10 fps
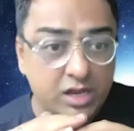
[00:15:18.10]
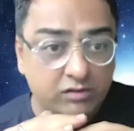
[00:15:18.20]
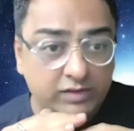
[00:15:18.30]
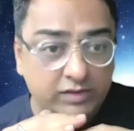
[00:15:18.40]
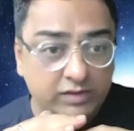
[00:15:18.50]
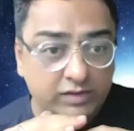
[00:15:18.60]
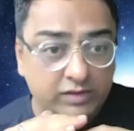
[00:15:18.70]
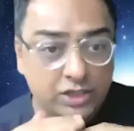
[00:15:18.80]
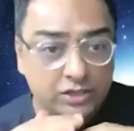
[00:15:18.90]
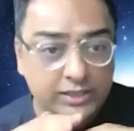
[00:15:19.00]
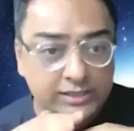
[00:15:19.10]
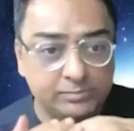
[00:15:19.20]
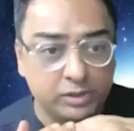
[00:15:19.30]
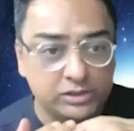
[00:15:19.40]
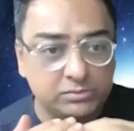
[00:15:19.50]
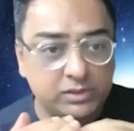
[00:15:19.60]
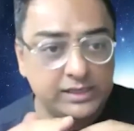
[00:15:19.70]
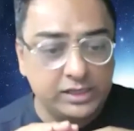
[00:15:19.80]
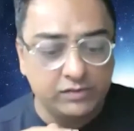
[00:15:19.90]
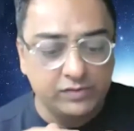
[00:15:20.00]
Whereas there is a
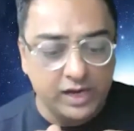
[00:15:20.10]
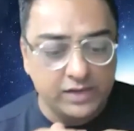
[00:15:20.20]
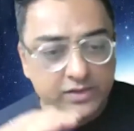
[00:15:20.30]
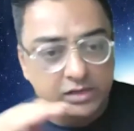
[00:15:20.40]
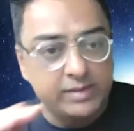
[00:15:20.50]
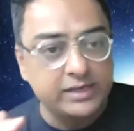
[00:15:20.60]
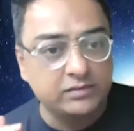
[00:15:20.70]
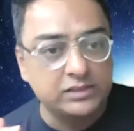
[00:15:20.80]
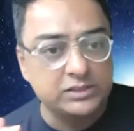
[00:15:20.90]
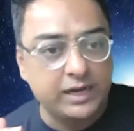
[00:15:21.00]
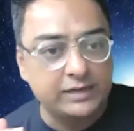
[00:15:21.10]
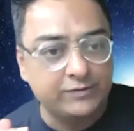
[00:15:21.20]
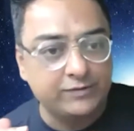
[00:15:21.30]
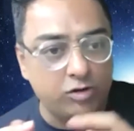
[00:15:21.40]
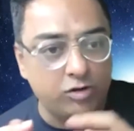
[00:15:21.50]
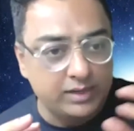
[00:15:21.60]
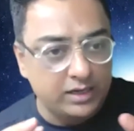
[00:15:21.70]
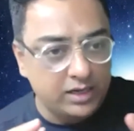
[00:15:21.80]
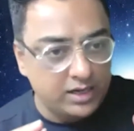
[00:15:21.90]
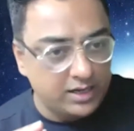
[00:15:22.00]
possibility of other metaverse platform
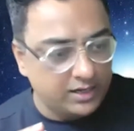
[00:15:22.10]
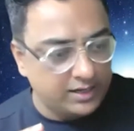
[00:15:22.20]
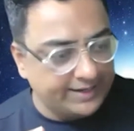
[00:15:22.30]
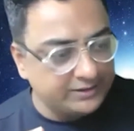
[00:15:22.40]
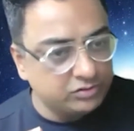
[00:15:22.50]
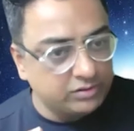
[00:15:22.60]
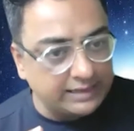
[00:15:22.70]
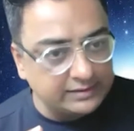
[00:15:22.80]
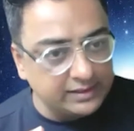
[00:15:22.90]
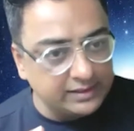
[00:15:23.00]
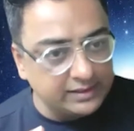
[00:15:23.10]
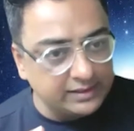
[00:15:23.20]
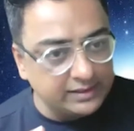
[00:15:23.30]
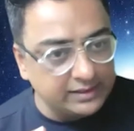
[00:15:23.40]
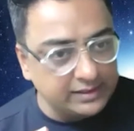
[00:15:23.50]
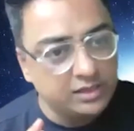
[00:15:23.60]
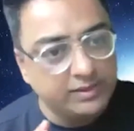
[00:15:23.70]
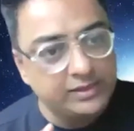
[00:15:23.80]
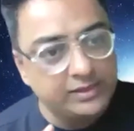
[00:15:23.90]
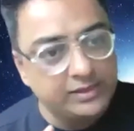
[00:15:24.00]
extracting their user
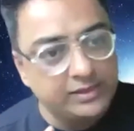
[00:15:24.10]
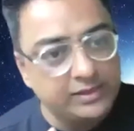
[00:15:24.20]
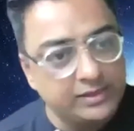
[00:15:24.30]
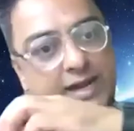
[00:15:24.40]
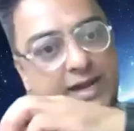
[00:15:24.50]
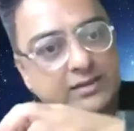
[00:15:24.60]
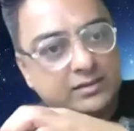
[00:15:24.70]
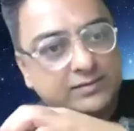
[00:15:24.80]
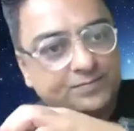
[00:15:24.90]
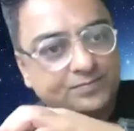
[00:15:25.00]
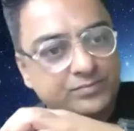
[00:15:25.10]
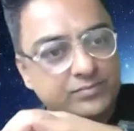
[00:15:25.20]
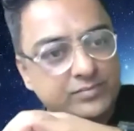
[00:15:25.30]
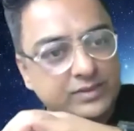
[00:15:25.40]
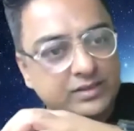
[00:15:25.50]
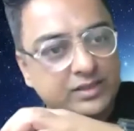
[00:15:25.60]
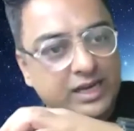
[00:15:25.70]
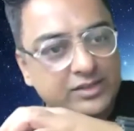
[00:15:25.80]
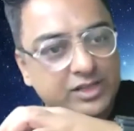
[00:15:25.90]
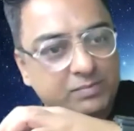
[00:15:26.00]
base to that
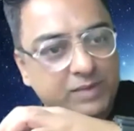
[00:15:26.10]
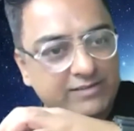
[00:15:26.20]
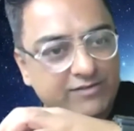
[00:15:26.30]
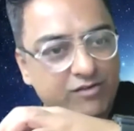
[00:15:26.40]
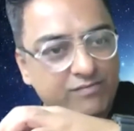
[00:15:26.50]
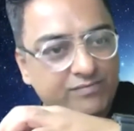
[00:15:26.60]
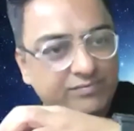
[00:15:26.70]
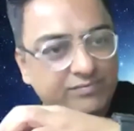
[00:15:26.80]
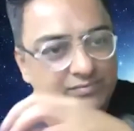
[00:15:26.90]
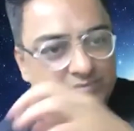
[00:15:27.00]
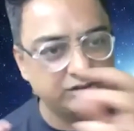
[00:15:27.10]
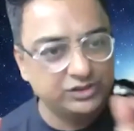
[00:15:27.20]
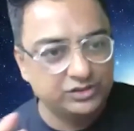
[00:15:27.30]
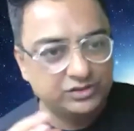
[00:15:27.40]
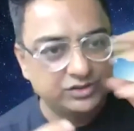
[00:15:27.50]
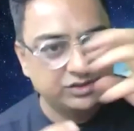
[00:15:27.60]
other platform, you know.